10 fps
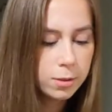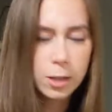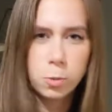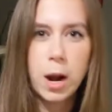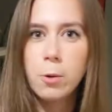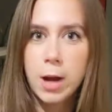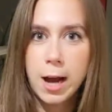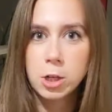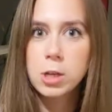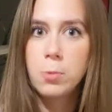That's what I would
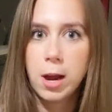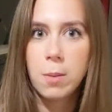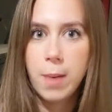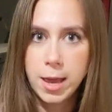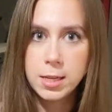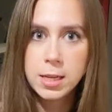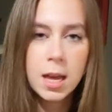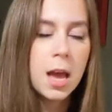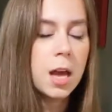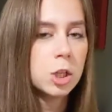actually recommend,
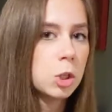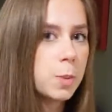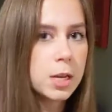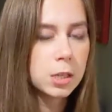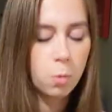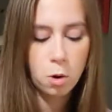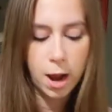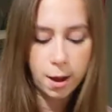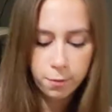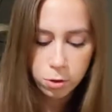just because it won't
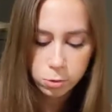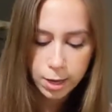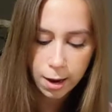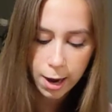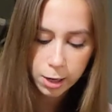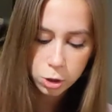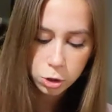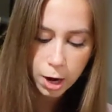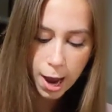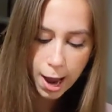have those
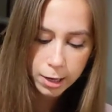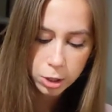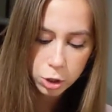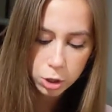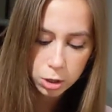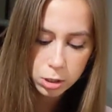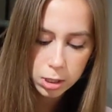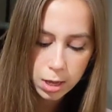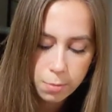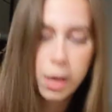extra added sugars
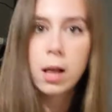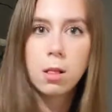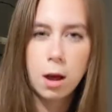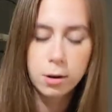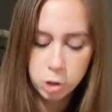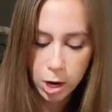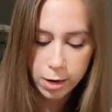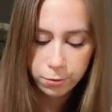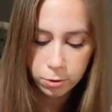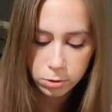to them like a lot of
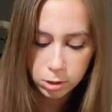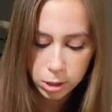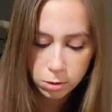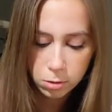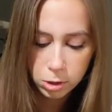dried fruits do.